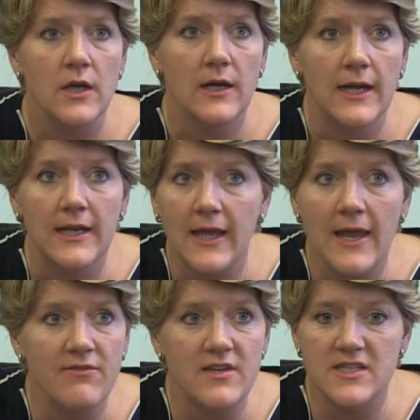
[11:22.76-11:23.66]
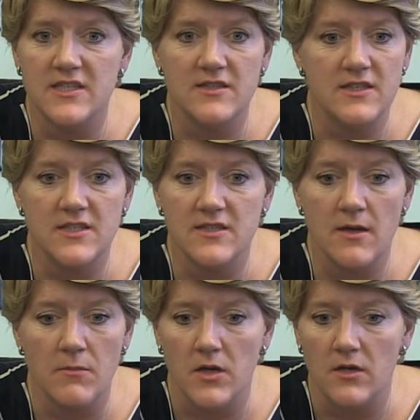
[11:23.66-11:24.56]
And again, this
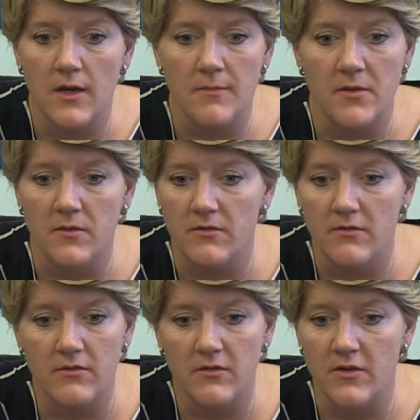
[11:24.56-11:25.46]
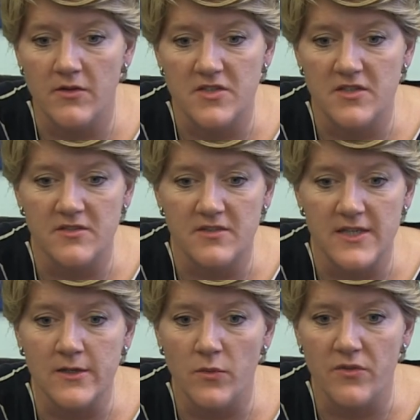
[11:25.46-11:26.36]
summer, I mean, you know, to
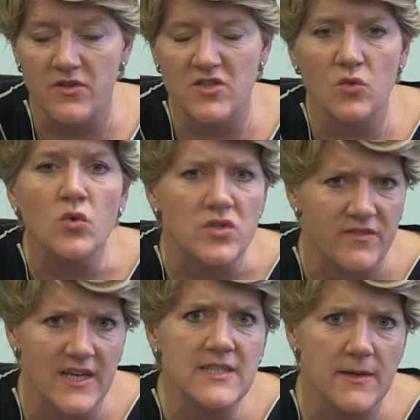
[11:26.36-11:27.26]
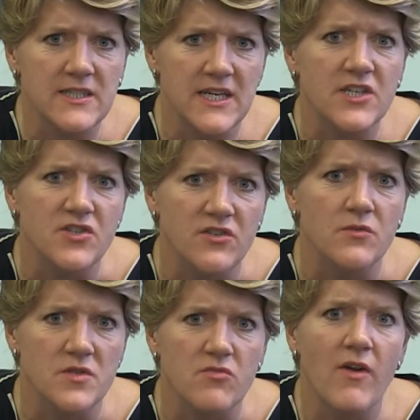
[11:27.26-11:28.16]
deal with the sort of expectation
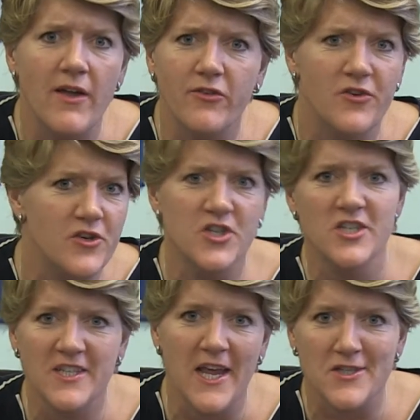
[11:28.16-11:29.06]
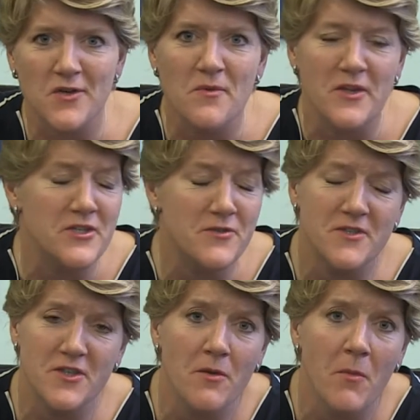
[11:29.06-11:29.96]
that was around her, and she just gets on with it. She
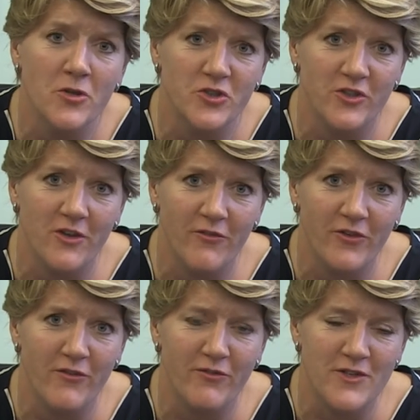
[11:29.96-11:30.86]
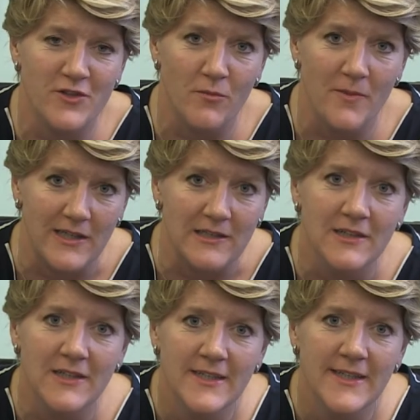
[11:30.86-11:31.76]
was so emotional after her first gold medal.
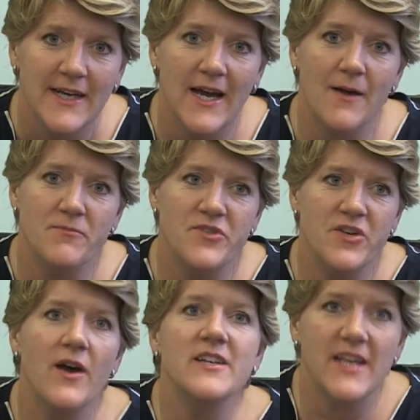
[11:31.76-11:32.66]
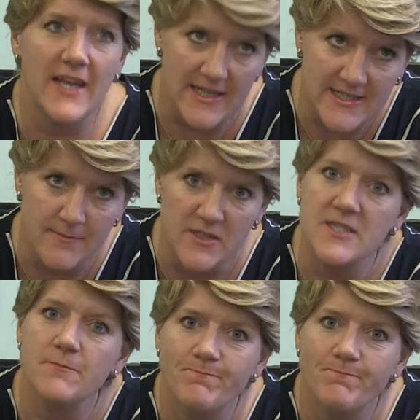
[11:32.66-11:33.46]
So I'd say Ellie Simmons.